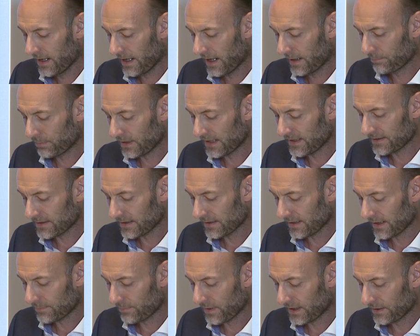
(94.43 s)
And please
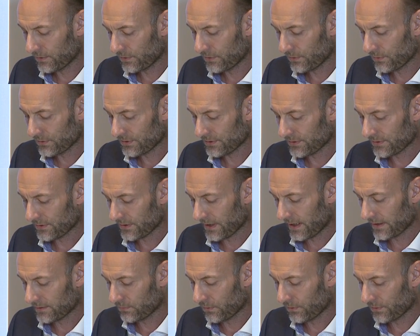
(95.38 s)
let me introduce
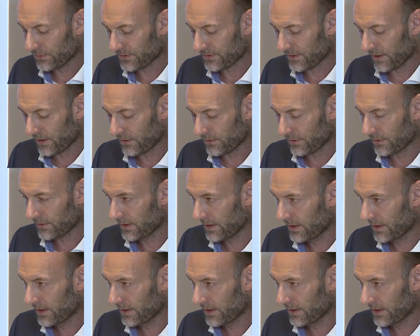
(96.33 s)
at once our